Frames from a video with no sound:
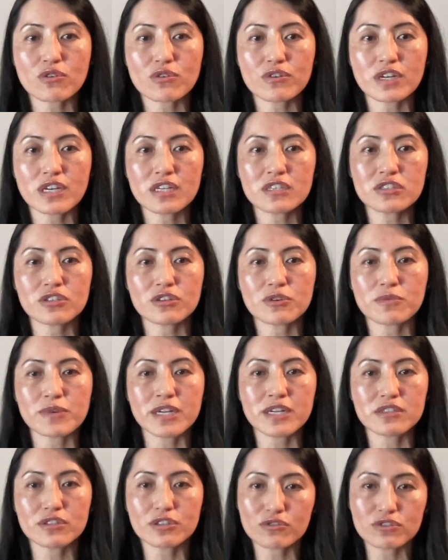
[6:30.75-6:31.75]
their coding. You don't
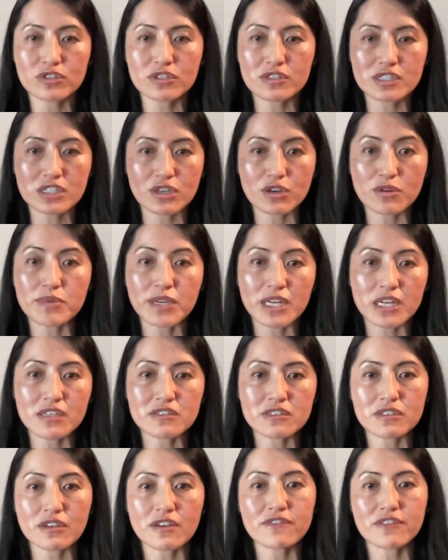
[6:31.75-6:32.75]
want to lose a deal
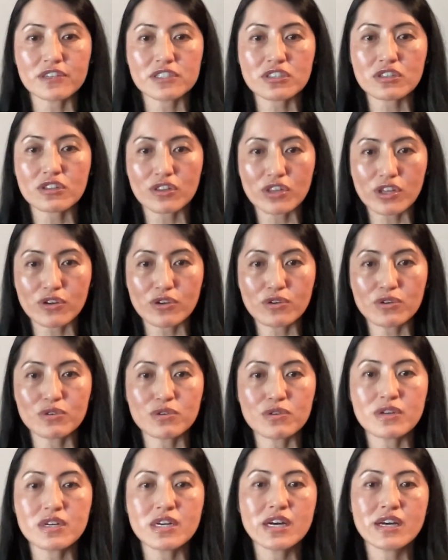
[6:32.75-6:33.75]
because of a
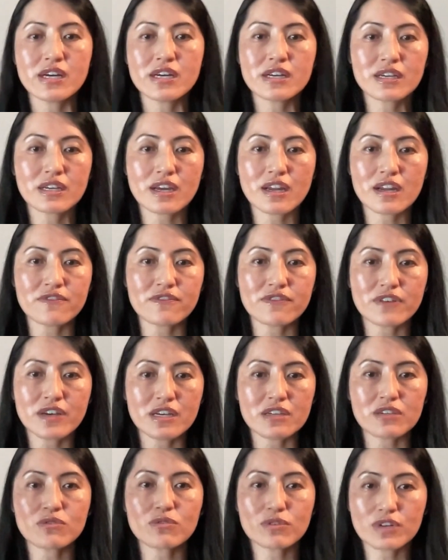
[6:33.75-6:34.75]
slow kind of
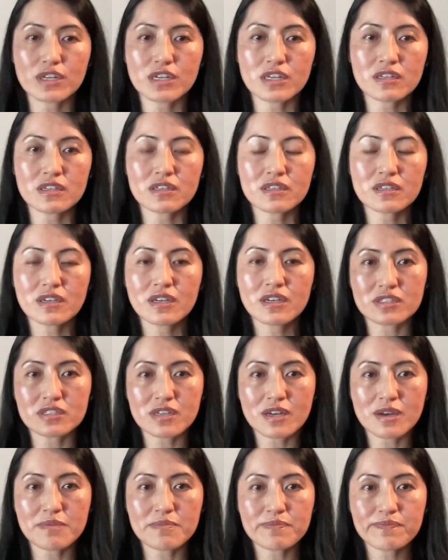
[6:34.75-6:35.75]
a coding
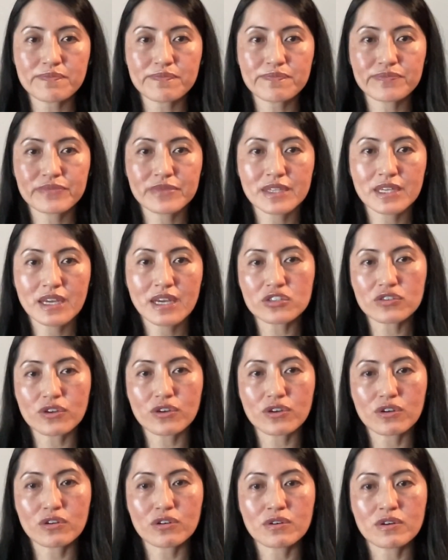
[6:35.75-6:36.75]
system.
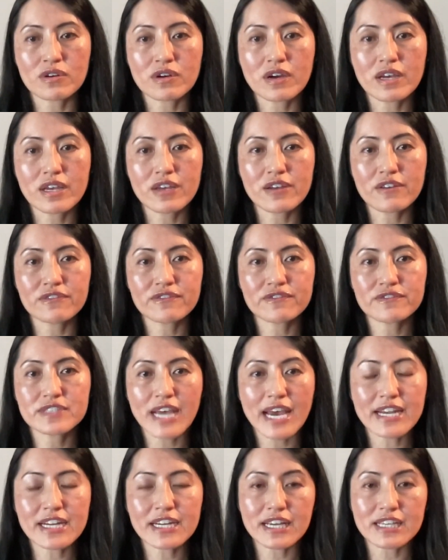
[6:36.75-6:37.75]
Also, if
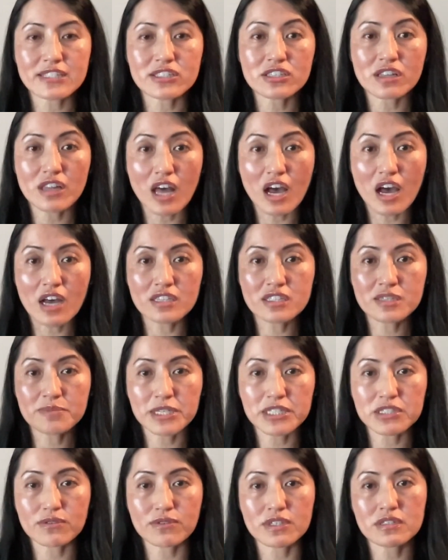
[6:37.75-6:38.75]
data gets lost
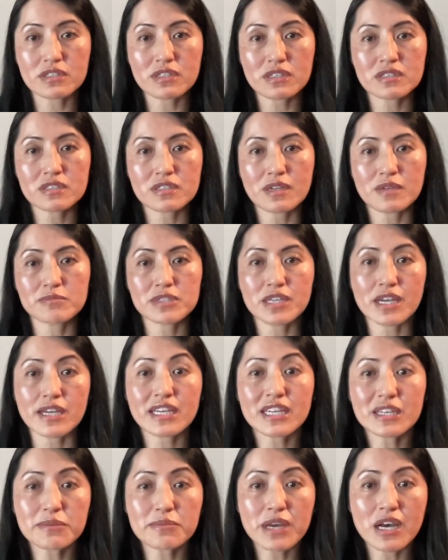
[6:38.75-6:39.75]
between systems
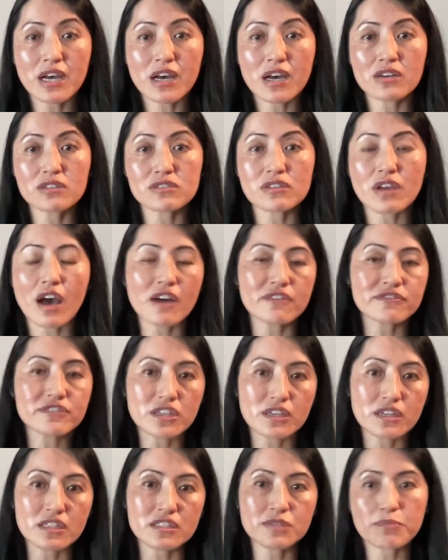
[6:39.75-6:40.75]
like emails,
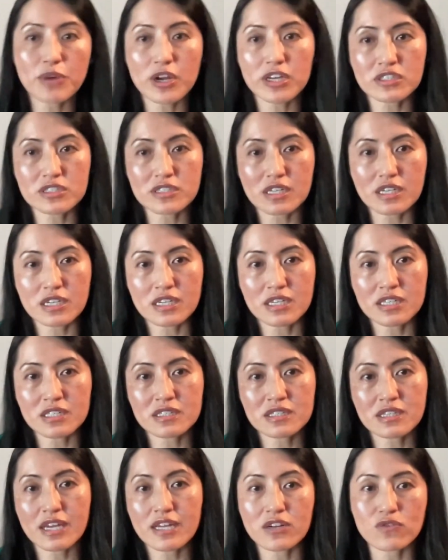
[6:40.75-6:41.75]
offsheets,
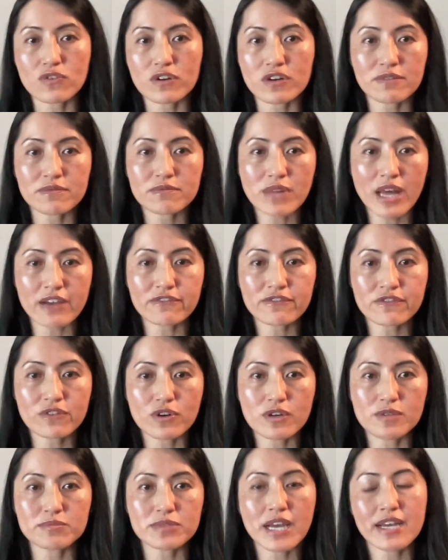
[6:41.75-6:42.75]
spreadsheets, and ordering
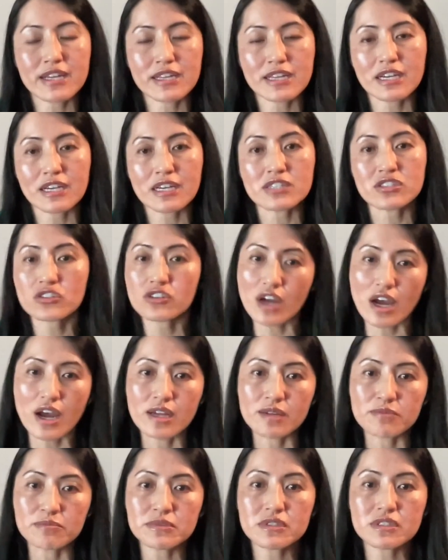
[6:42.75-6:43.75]
platforms, I think it's
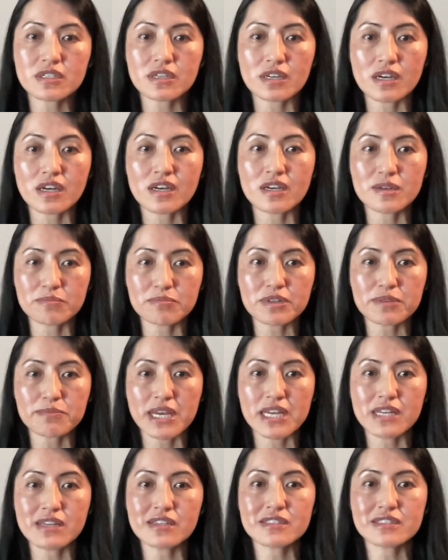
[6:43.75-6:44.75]
time to
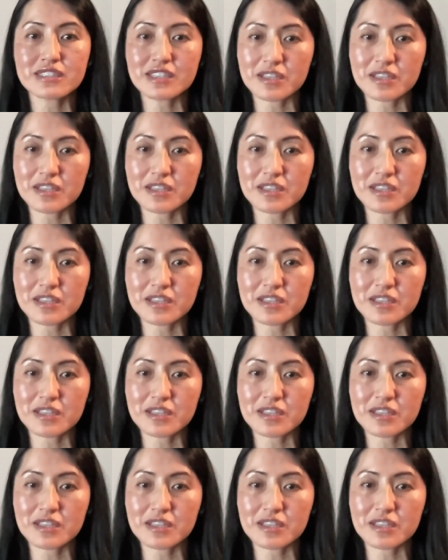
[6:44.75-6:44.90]
implement